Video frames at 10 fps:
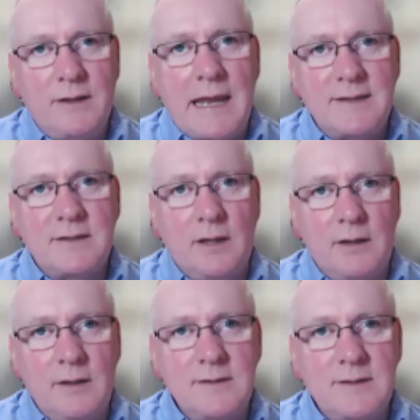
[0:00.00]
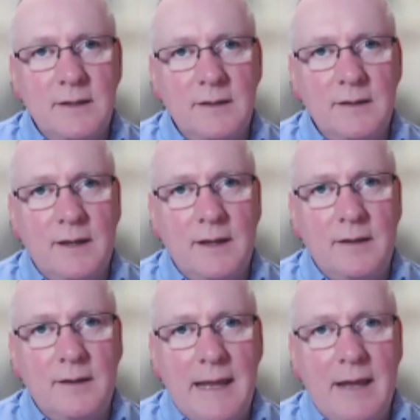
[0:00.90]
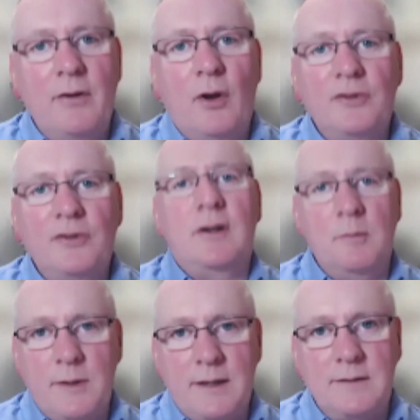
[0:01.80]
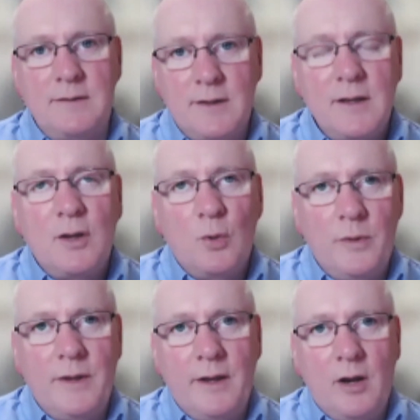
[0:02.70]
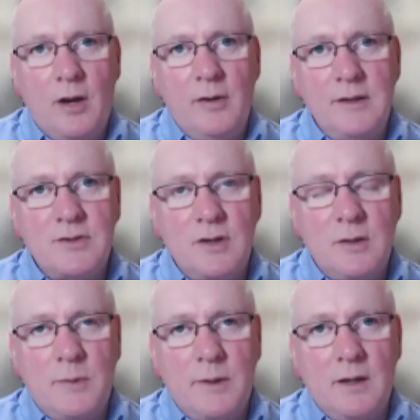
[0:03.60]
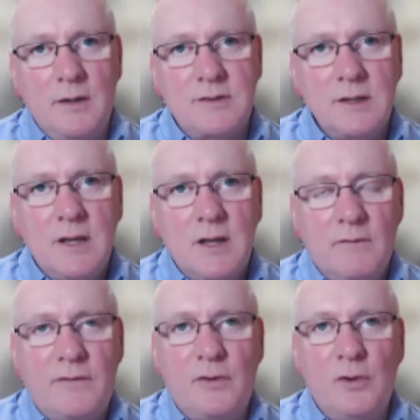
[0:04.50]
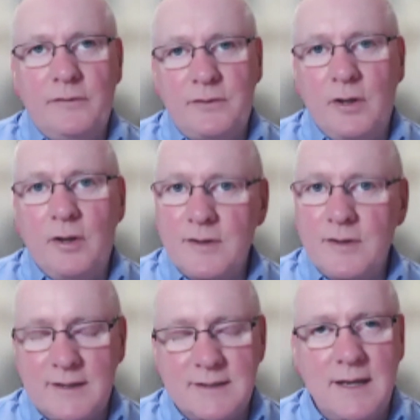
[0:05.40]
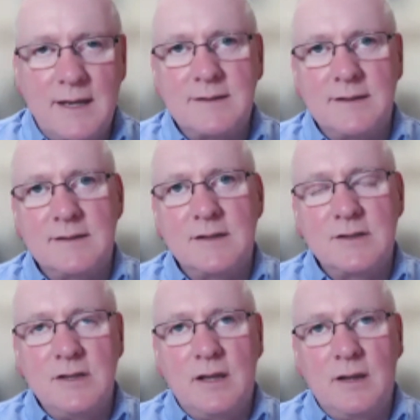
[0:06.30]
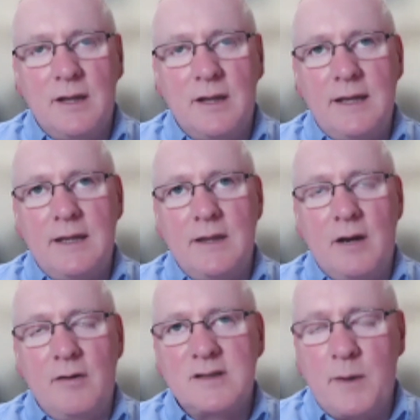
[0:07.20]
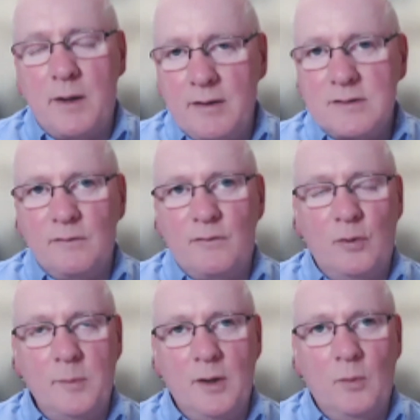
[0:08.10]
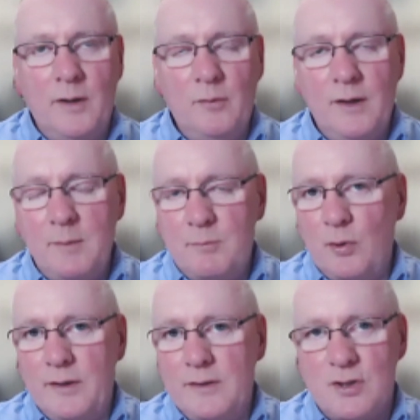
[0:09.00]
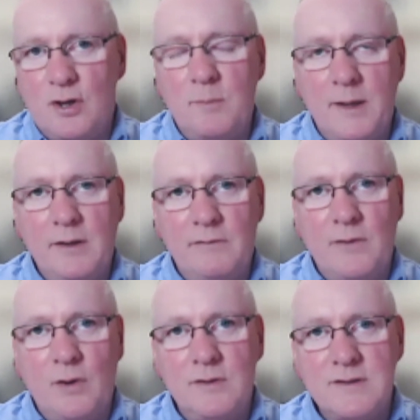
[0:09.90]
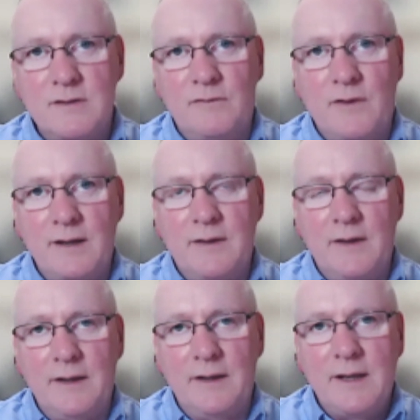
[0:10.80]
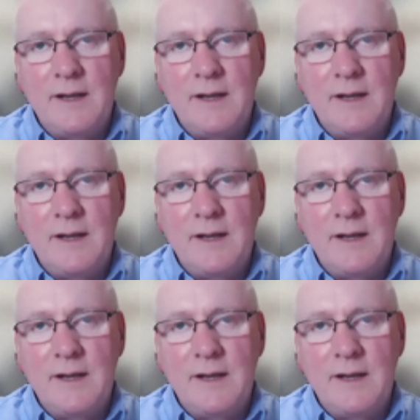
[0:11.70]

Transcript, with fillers: case studies in, in how not to compete within our industry because for all of Toyota's successes, is the their experience in Formula One really brought sharply into focus the fact that